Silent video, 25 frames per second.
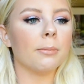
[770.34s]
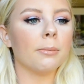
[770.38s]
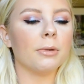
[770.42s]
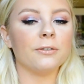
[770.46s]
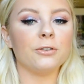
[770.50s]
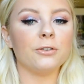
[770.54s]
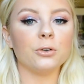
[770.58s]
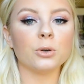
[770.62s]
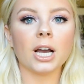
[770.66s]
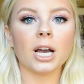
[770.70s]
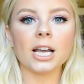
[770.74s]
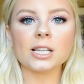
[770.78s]

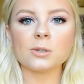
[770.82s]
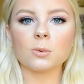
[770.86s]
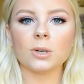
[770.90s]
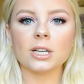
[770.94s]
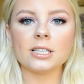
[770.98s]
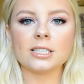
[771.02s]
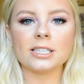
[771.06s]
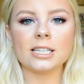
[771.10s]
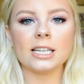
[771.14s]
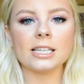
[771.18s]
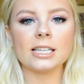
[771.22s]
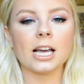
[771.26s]
If you guys
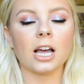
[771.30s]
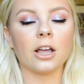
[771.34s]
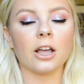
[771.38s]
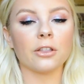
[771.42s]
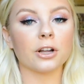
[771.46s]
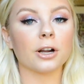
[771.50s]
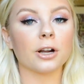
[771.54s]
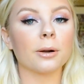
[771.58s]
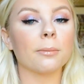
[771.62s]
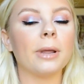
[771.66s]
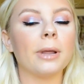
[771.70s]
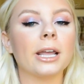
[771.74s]
want to see
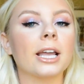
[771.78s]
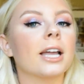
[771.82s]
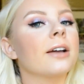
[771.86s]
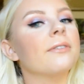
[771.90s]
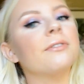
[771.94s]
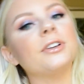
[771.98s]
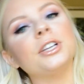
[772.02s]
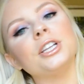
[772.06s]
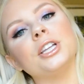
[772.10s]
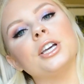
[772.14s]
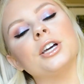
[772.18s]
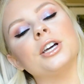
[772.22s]
other
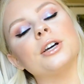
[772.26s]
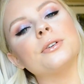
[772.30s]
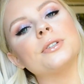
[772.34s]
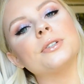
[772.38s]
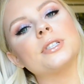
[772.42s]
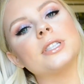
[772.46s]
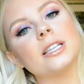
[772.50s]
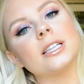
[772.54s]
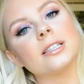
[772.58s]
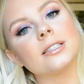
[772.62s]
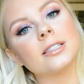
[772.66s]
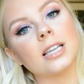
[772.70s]
makeup
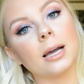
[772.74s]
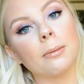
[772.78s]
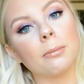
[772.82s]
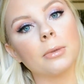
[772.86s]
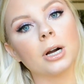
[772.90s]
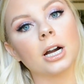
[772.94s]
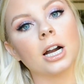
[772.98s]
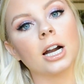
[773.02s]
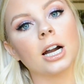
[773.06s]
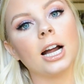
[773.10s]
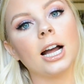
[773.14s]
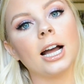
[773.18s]
videos this
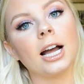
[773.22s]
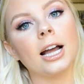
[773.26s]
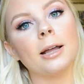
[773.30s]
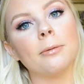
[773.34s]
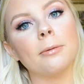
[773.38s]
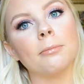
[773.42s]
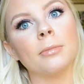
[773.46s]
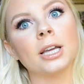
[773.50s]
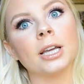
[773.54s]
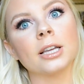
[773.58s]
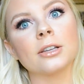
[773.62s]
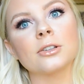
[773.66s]
summer,
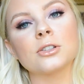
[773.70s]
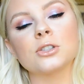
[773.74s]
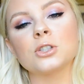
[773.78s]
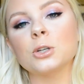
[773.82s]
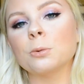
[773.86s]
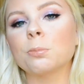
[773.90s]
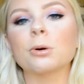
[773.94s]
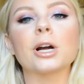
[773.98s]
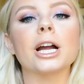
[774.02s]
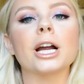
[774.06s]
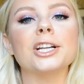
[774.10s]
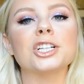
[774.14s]
I'm like
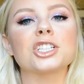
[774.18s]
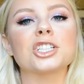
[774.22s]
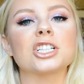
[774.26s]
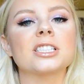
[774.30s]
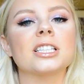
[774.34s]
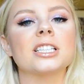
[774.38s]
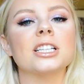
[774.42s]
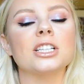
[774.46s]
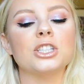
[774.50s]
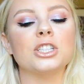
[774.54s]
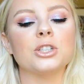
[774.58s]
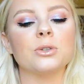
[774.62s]
super
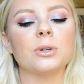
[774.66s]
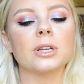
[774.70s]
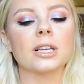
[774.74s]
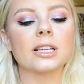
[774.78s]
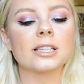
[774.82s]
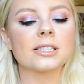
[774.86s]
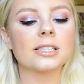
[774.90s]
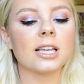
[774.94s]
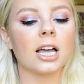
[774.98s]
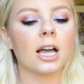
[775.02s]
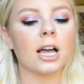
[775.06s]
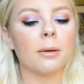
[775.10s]
interested in doing
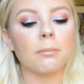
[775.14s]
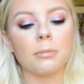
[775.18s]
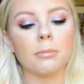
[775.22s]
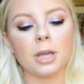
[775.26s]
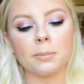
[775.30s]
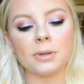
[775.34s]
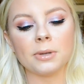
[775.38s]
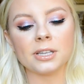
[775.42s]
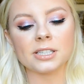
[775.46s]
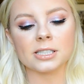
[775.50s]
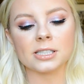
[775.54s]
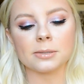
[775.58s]
some,
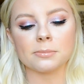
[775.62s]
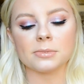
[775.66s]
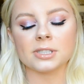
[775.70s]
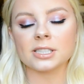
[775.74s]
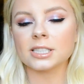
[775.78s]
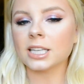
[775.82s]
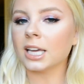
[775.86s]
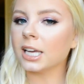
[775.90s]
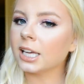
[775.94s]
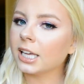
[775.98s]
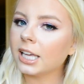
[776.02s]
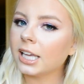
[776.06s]
maybe some
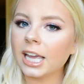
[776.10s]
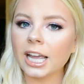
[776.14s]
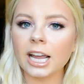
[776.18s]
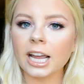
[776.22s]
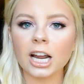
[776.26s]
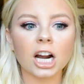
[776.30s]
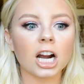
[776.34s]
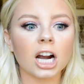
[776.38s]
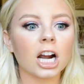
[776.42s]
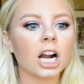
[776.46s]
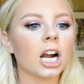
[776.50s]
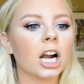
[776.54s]

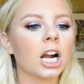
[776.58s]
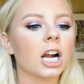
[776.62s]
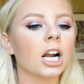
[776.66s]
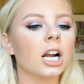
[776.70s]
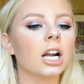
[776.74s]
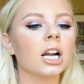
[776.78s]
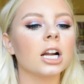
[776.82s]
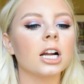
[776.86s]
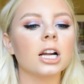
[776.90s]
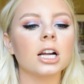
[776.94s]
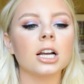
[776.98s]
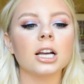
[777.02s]
skincare,
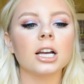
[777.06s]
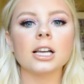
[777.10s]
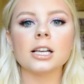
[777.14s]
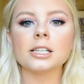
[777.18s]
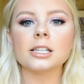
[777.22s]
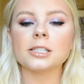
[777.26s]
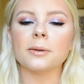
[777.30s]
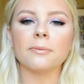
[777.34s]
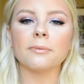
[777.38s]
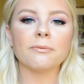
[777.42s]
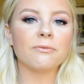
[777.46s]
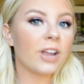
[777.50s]

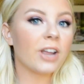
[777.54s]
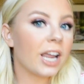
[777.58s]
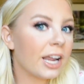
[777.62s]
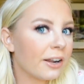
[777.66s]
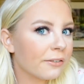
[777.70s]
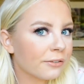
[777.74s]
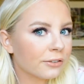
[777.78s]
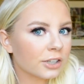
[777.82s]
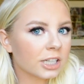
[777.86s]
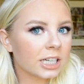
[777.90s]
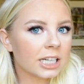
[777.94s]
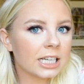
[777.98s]
some
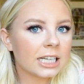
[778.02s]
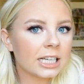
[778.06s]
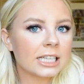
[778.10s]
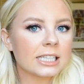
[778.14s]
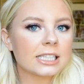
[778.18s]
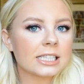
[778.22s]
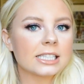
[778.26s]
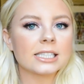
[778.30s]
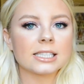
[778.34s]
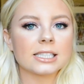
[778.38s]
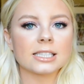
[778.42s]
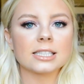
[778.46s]

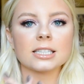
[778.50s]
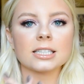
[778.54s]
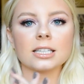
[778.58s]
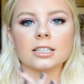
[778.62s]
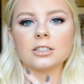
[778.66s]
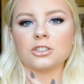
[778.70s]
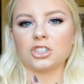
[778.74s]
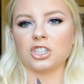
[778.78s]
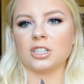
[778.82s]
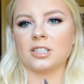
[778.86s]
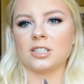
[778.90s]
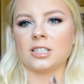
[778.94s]
favorites,
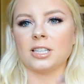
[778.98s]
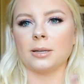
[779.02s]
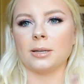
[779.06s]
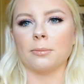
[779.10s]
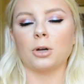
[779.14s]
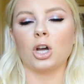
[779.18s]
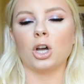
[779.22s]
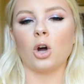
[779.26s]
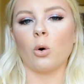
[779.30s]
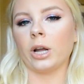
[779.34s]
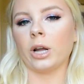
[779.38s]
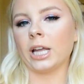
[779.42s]
just
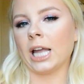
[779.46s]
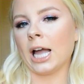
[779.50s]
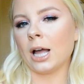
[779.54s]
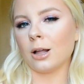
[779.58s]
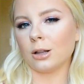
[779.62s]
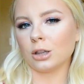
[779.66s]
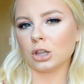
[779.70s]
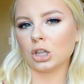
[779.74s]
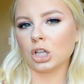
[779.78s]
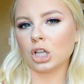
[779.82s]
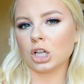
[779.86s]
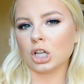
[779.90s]
some going
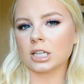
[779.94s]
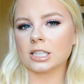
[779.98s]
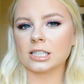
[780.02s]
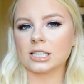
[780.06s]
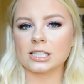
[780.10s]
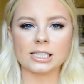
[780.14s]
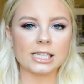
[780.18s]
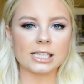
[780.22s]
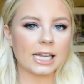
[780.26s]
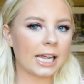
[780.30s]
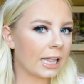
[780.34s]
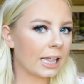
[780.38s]
out
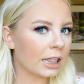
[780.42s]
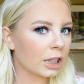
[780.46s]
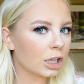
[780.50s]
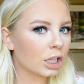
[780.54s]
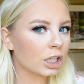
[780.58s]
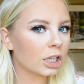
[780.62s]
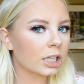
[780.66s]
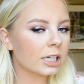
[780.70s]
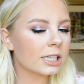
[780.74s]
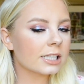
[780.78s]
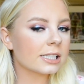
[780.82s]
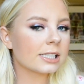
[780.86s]
looks, day
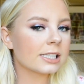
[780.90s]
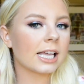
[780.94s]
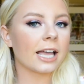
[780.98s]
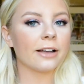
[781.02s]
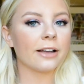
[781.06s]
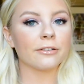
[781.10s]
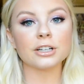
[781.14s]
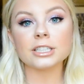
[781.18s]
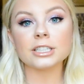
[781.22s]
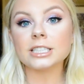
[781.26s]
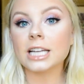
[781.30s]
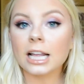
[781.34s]
looks,
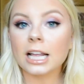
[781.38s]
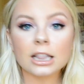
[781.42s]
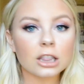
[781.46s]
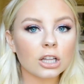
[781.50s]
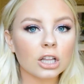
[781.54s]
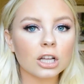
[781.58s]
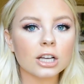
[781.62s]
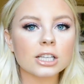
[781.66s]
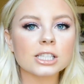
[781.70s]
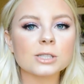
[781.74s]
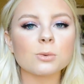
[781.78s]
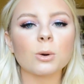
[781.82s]
everyday
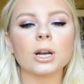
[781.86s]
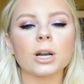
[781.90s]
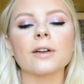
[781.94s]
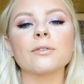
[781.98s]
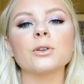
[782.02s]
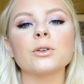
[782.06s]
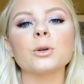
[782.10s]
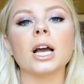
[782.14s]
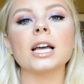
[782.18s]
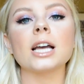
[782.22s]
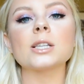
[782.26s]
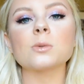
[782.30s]
looks,
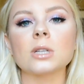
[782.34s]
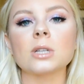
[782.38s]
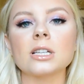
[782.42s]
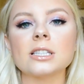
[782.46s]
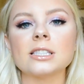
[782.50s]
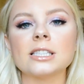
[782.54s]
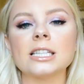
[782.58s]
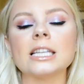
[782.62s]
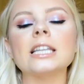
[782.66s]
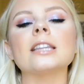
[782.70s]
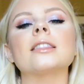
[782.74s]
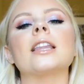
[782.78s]
whatever you guys want
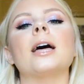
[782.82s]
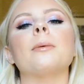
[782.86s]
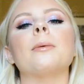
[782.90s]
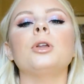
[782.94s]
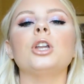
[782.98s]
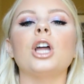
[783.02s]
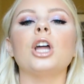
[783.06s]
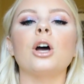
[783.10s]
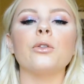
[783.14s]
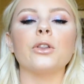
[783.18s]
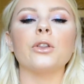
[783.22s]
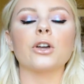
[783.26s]
to see, let me
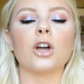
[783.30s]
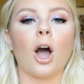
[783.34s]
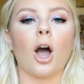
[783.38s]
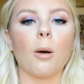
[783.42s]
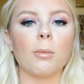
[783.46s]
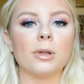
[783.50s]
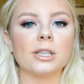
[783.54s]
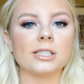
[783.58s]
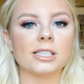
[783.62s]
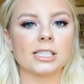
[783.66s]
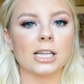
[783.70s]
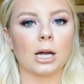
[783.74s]
know in the
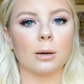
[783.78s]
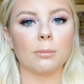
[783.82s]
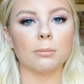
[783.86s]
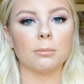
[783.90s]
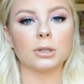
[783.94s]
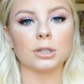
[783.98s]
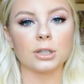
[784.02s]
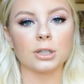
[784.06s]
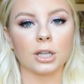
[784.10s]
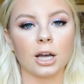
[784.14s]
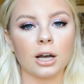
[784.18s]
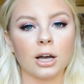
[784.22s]
comments down
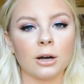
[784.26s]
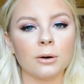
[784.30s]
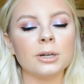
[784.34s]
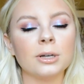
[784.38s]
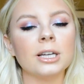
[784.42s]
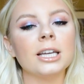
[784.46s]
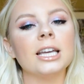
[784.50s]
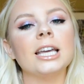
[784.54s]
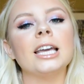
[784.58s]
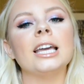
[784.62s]
below.